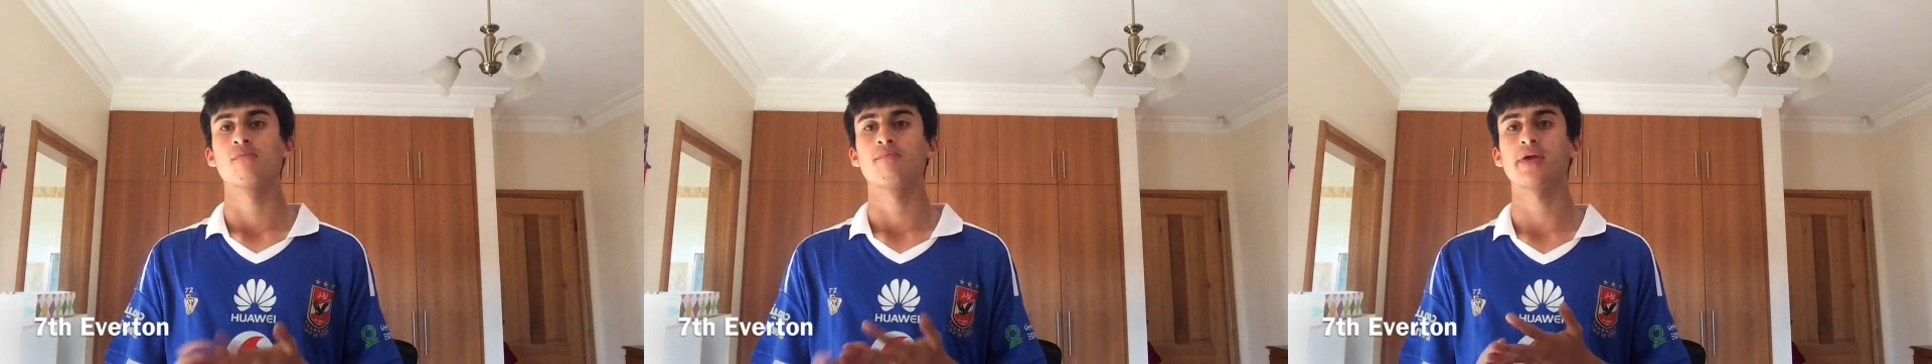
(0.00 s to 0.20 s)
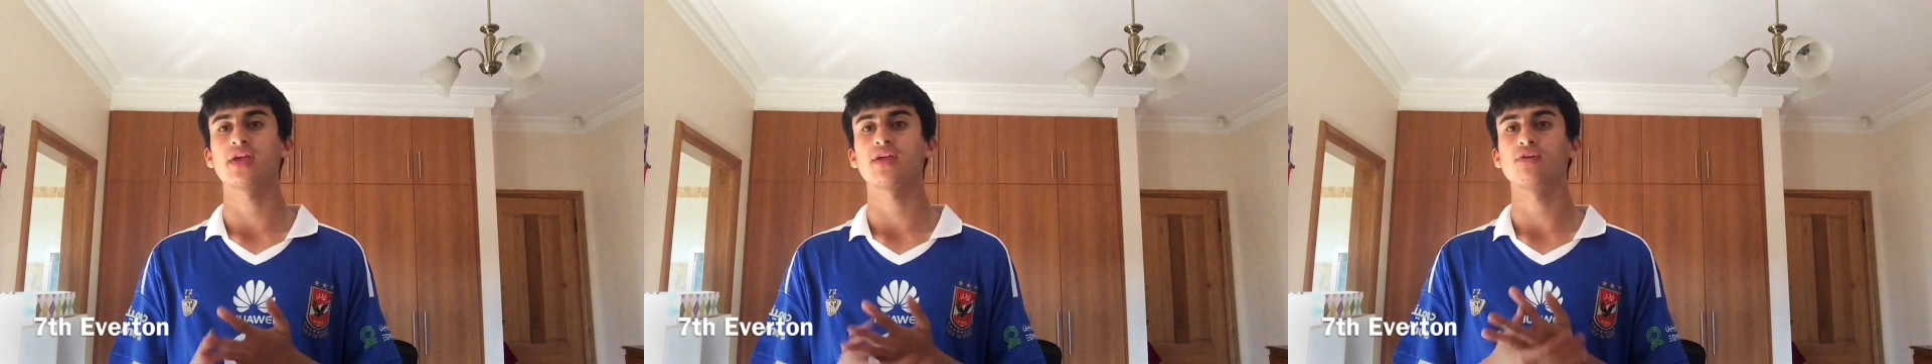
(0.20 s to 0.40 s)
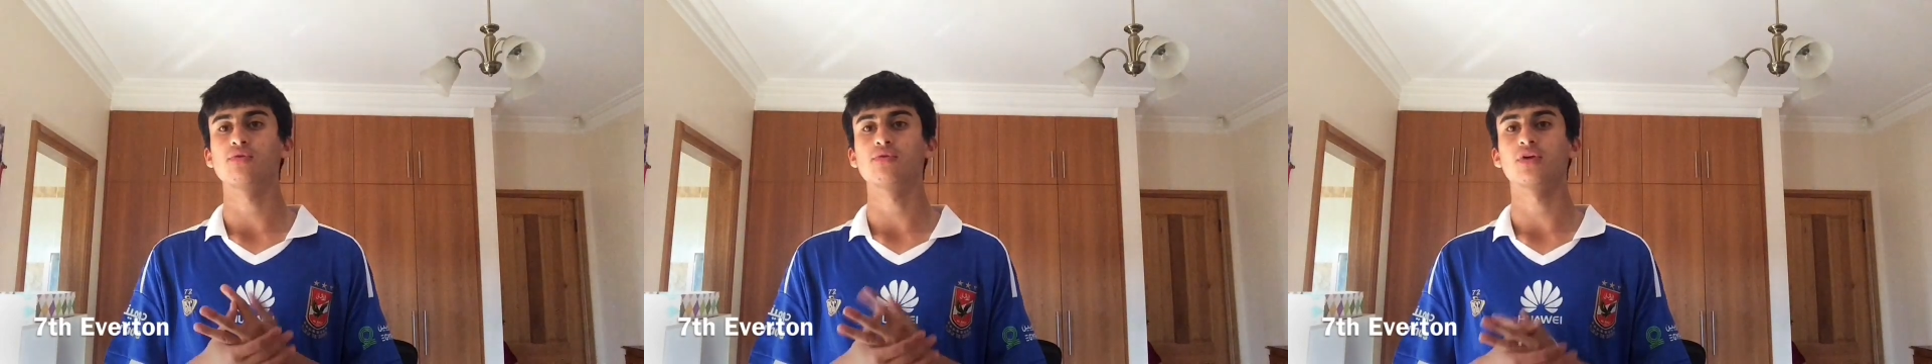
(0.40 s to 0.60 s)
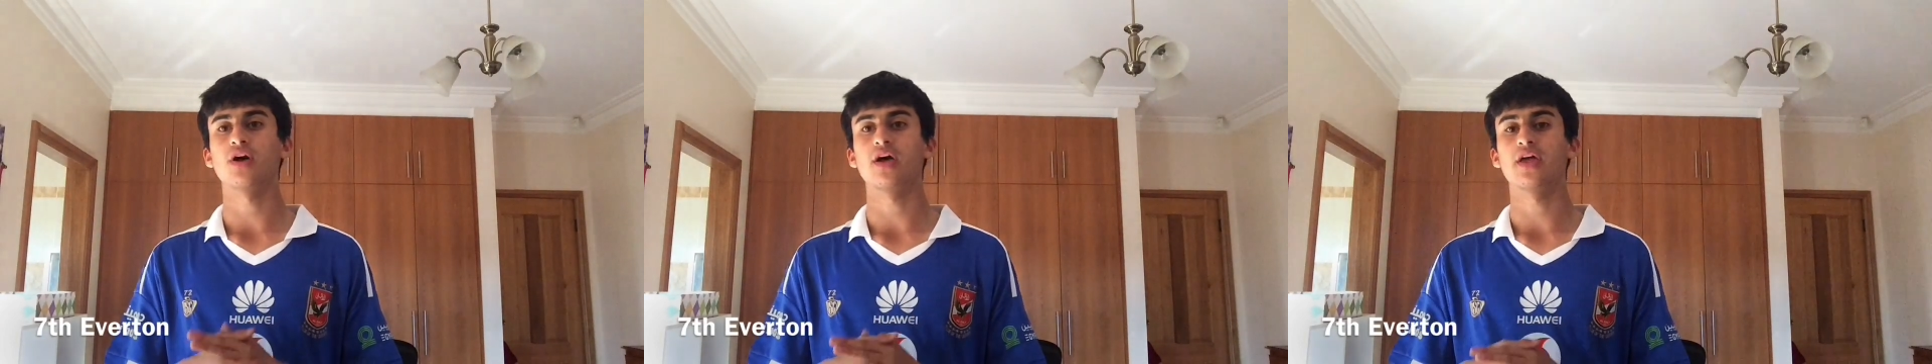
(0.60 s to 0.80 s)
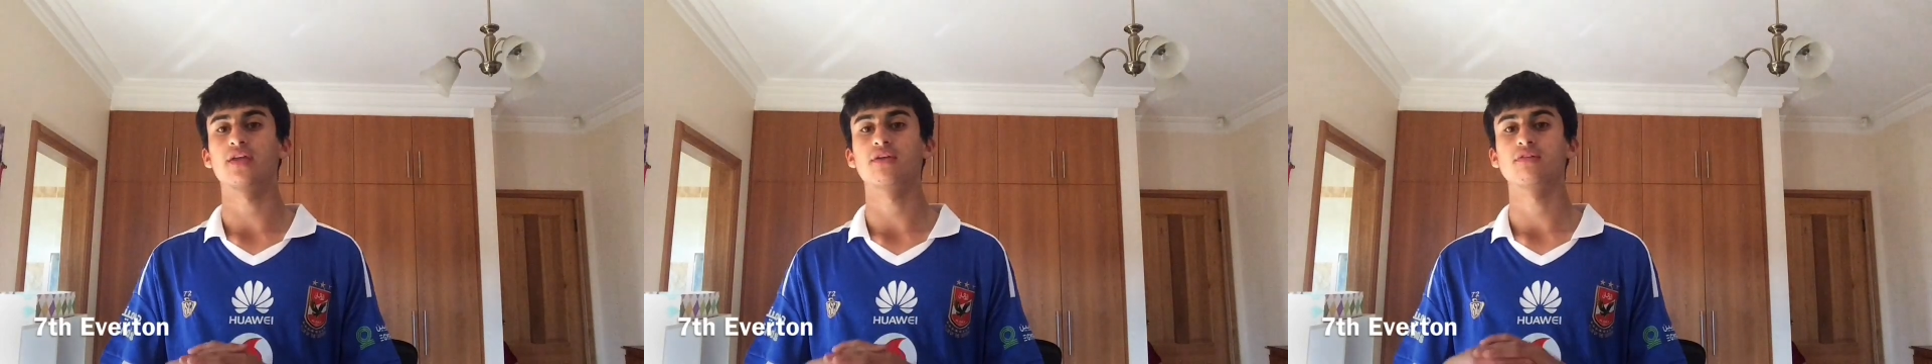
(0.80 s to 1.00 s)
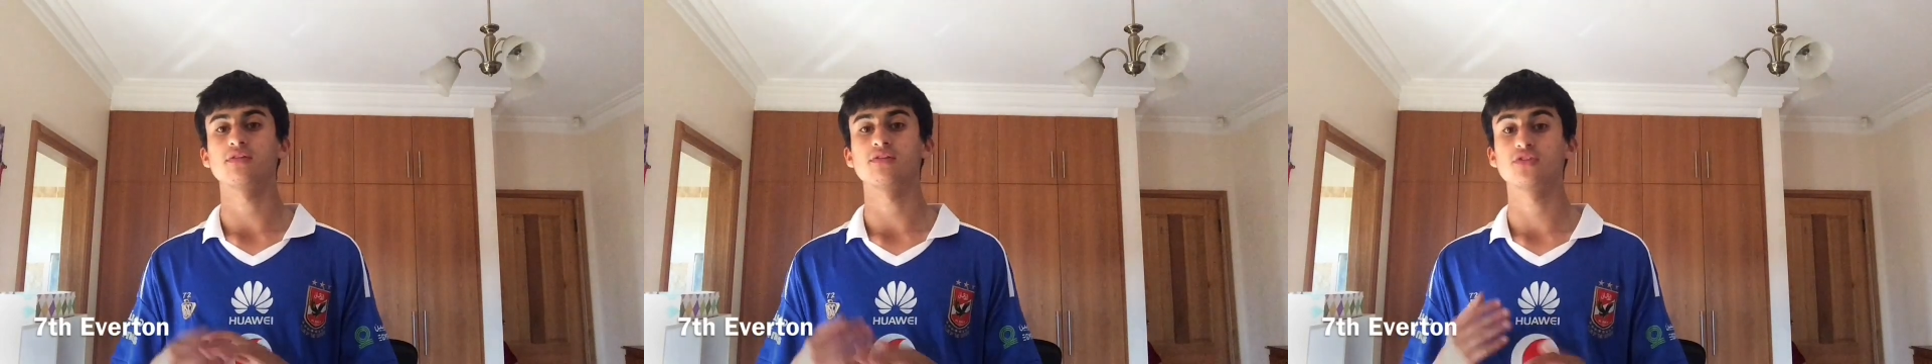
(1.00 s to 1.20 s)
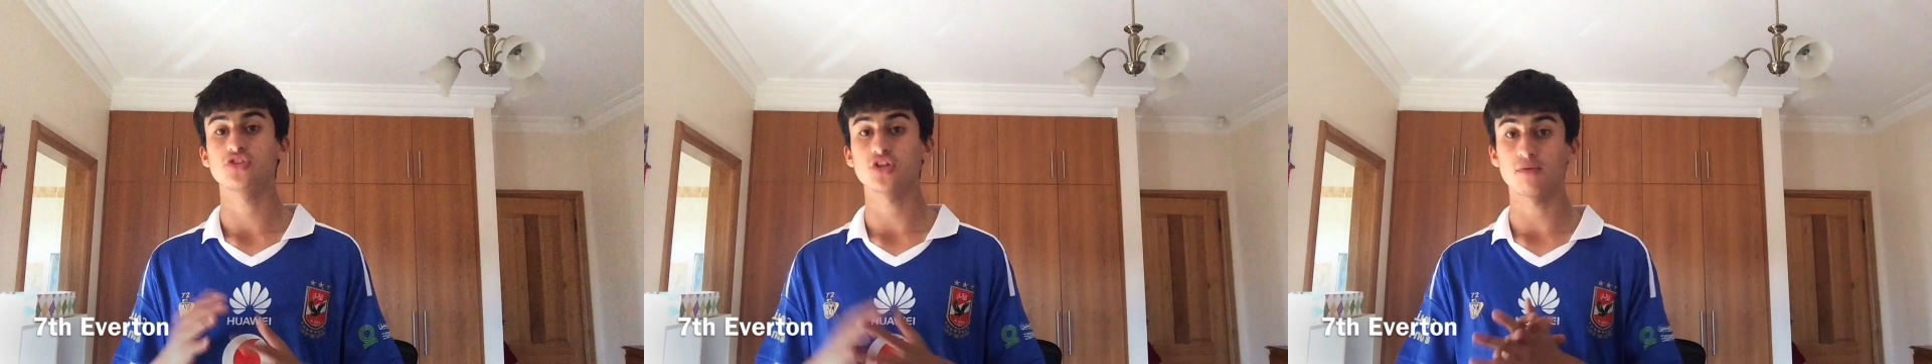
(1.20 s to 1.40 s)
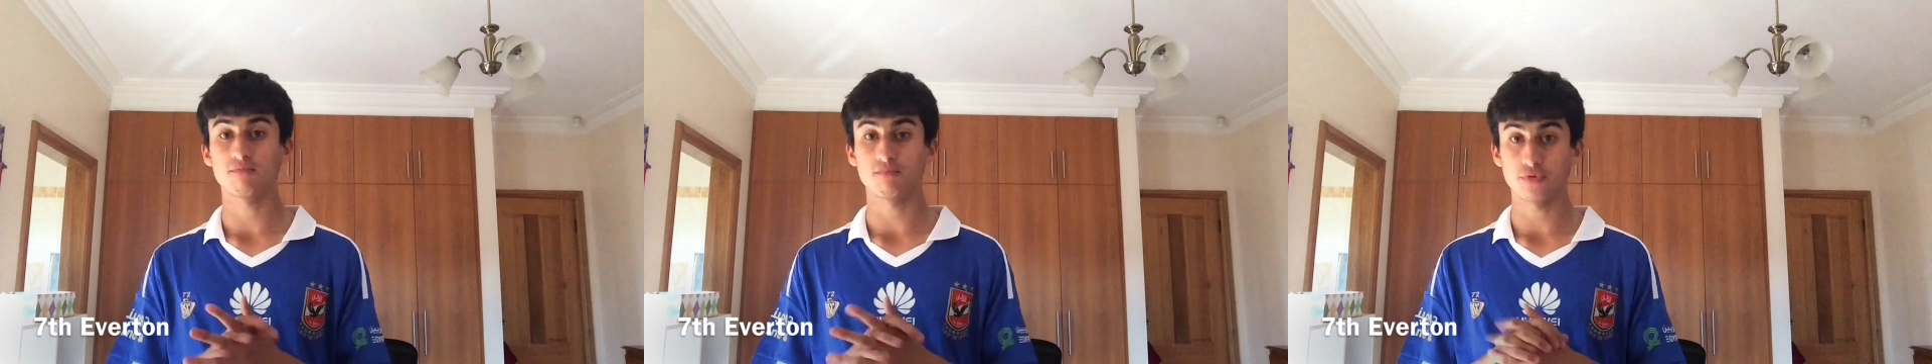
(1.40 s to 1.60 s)
pecking order and
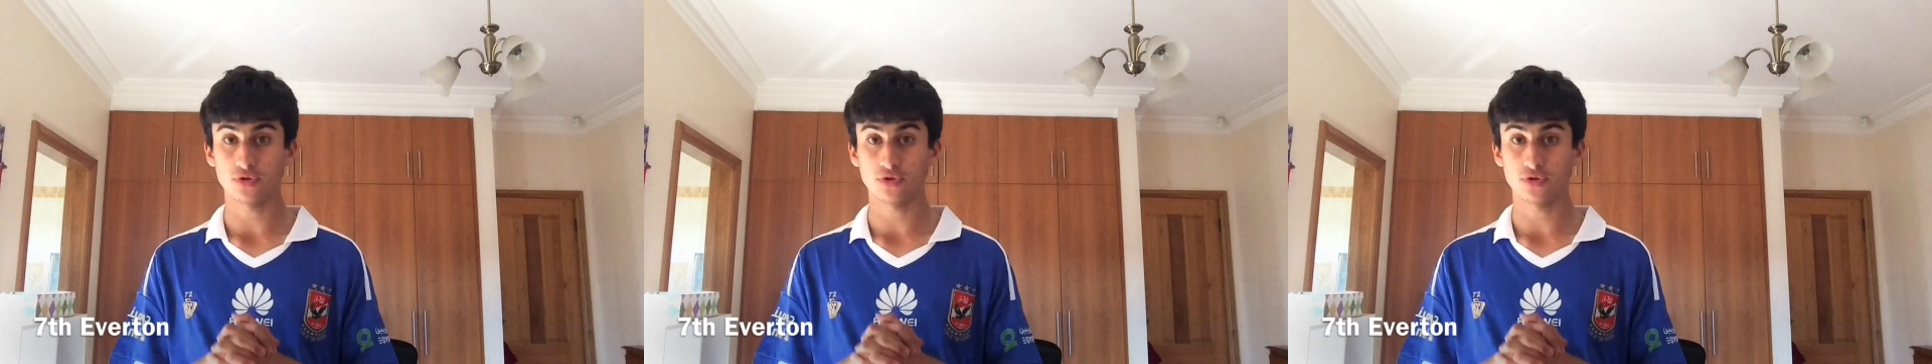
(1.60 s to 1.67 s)
jump